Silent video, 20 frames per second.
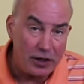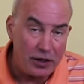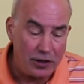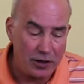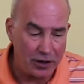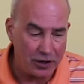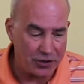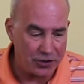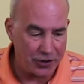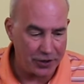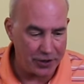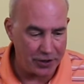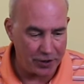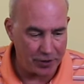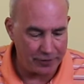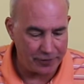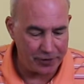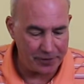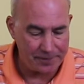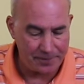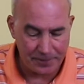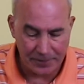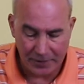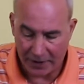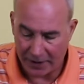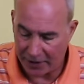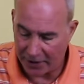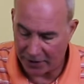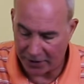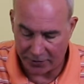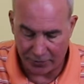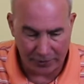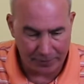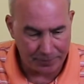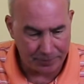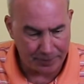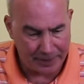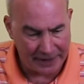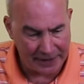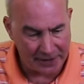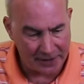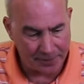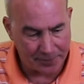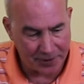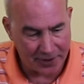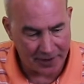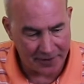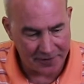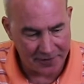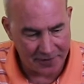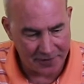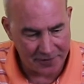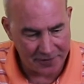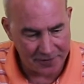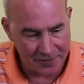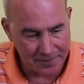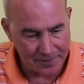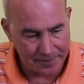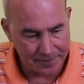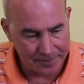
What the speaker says: You're going to turn it over, and you're going to repeat the process.